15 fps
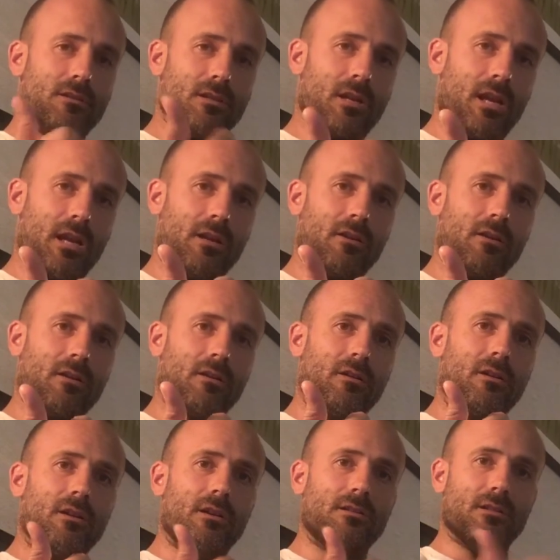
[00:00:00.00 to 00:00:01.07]
Is it anger?
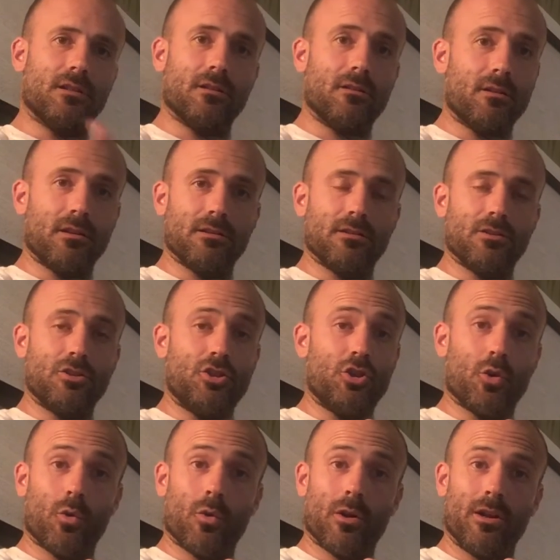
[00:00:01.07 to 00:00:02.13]
Is it
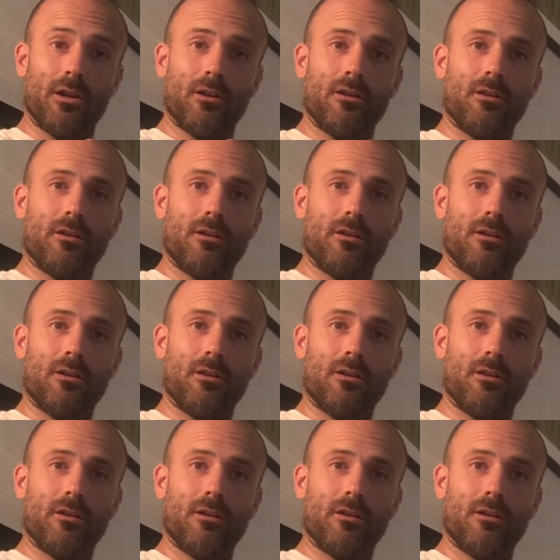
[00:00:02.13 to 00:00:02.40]
joy?